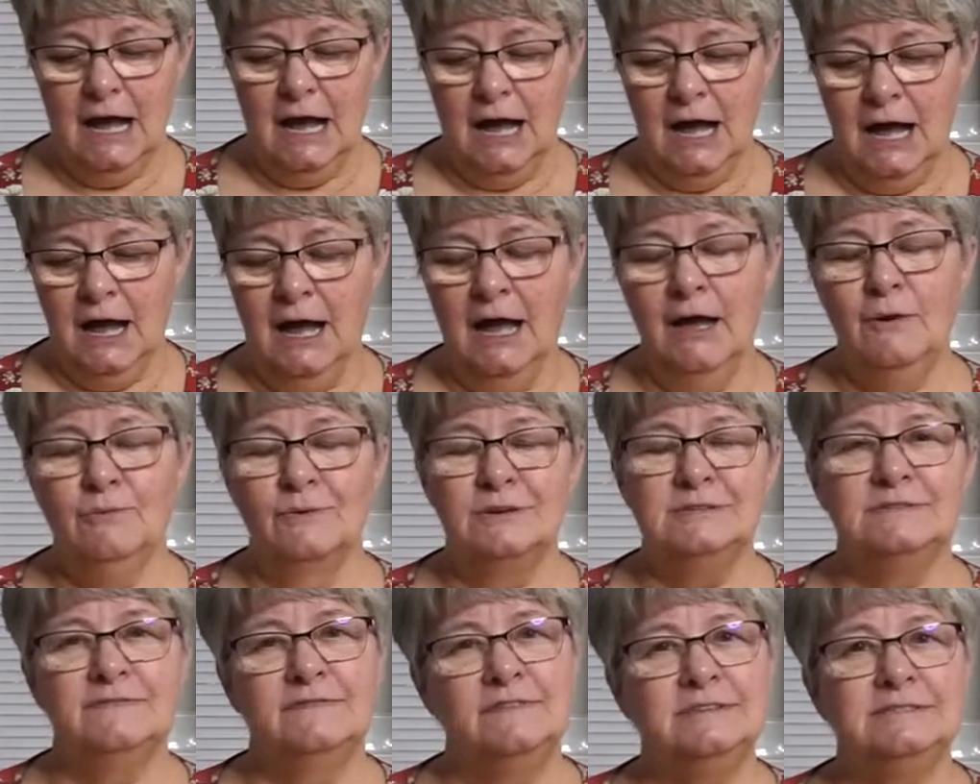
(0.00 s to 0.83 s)
I
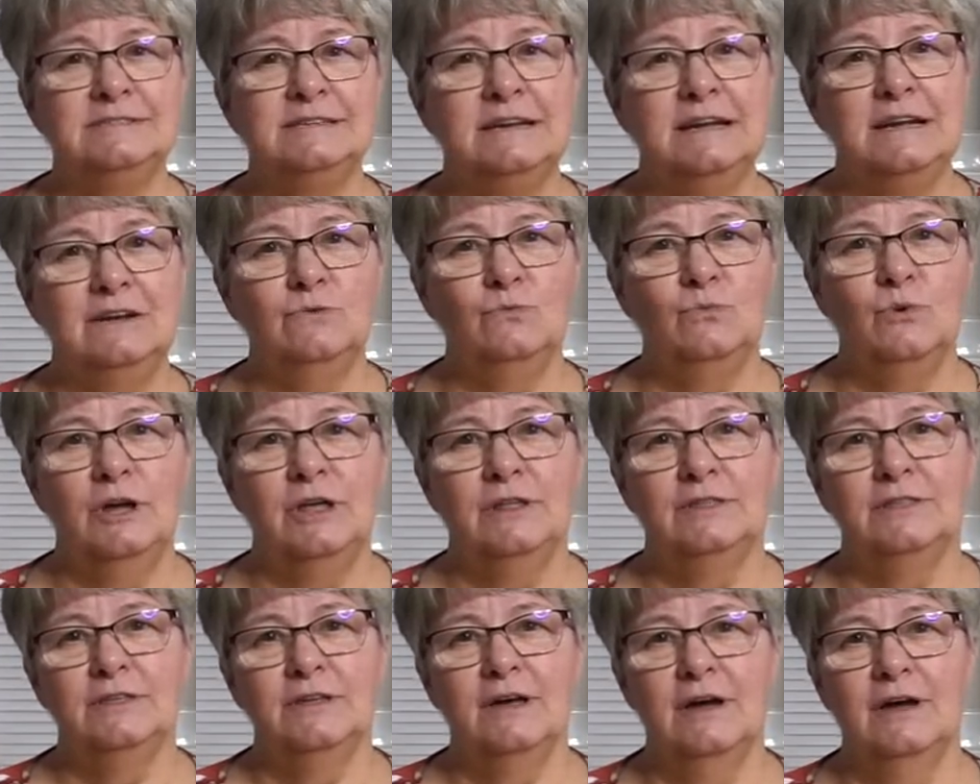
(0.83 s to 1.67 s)
was visiting
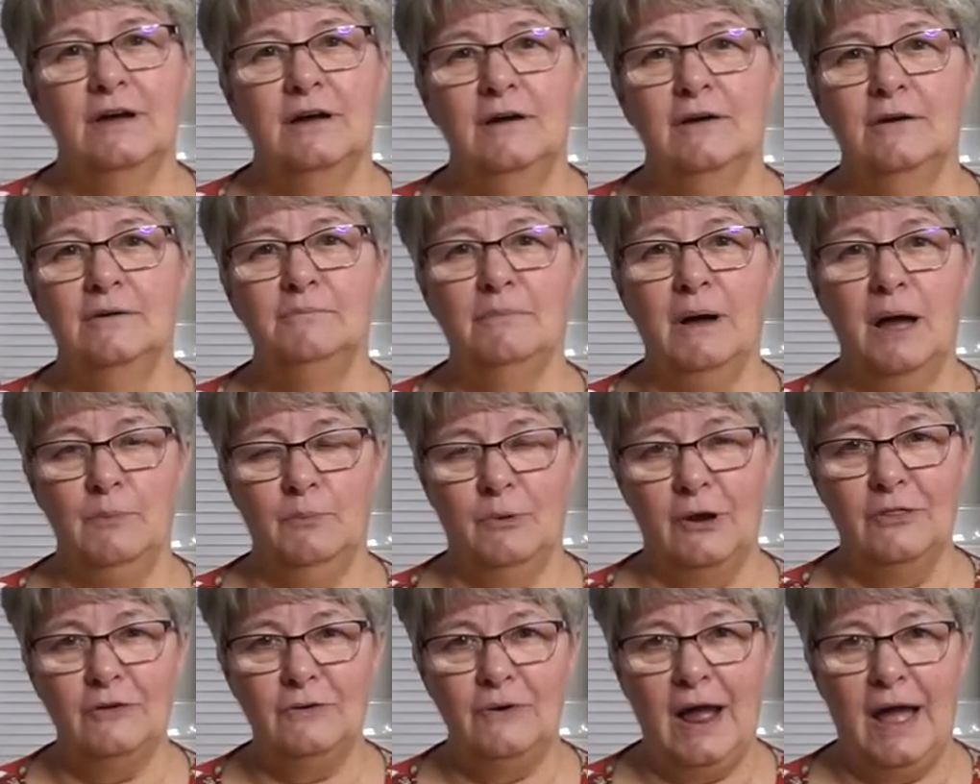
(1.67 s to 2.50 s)
with my
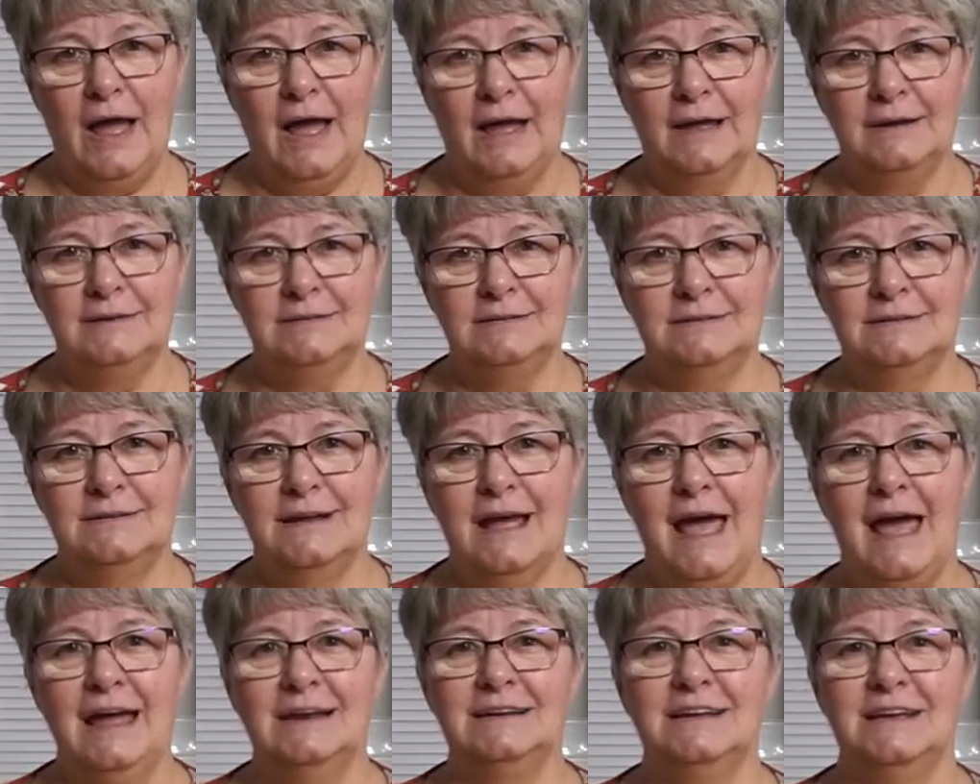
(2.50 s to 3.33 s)
brother Ed
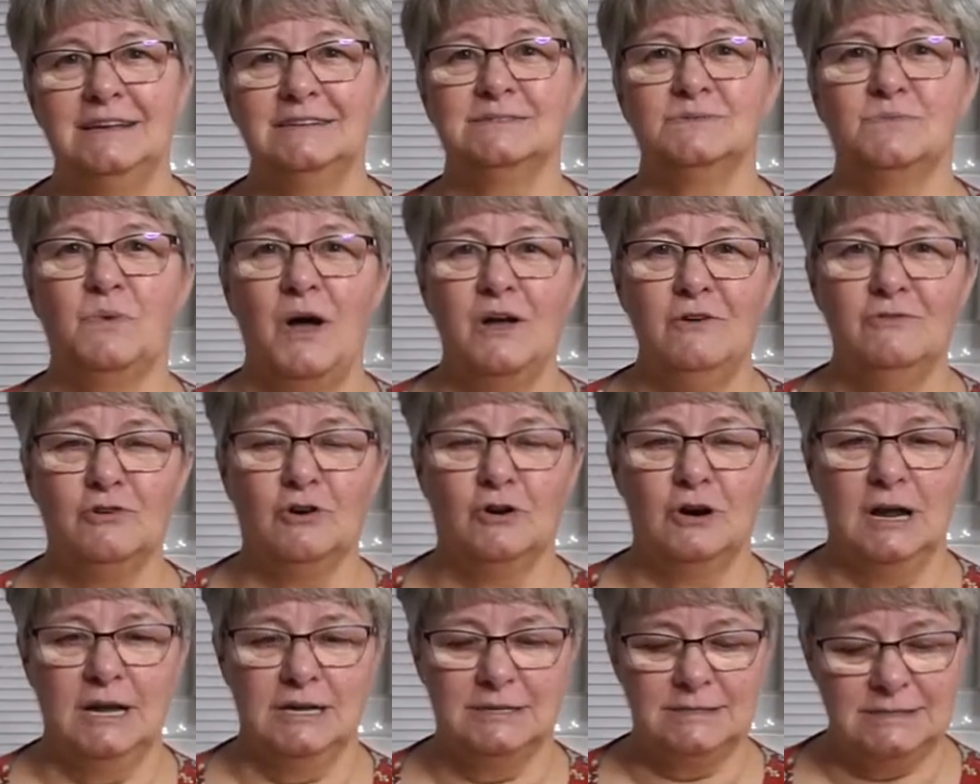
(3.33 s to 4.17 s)
and his wife
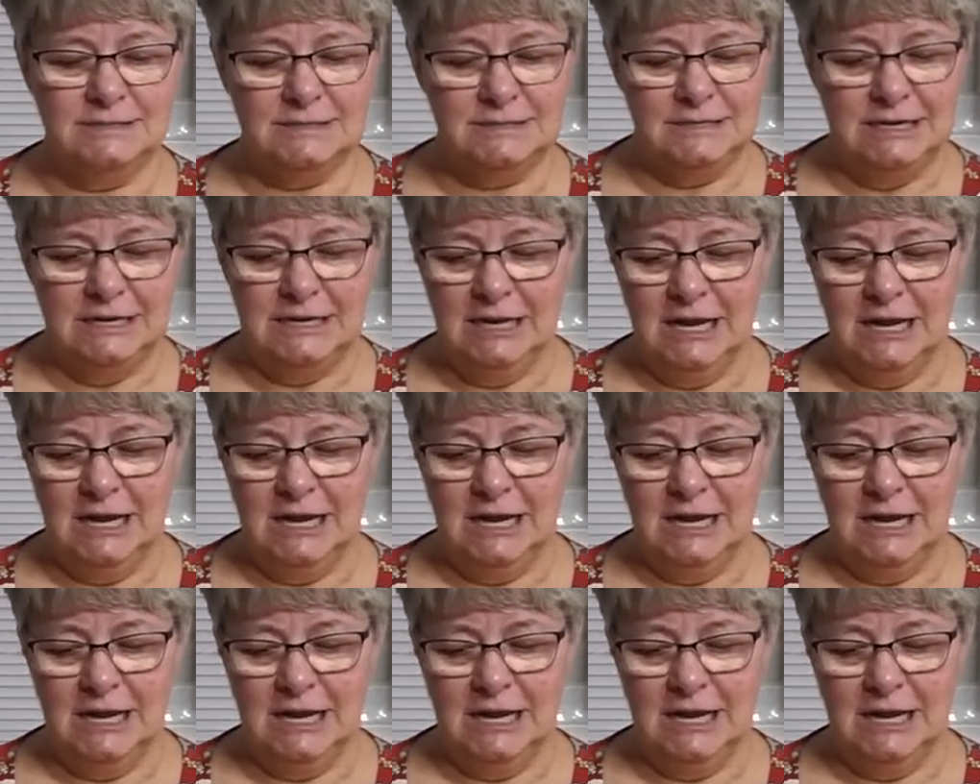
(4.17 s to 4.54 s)
Chris,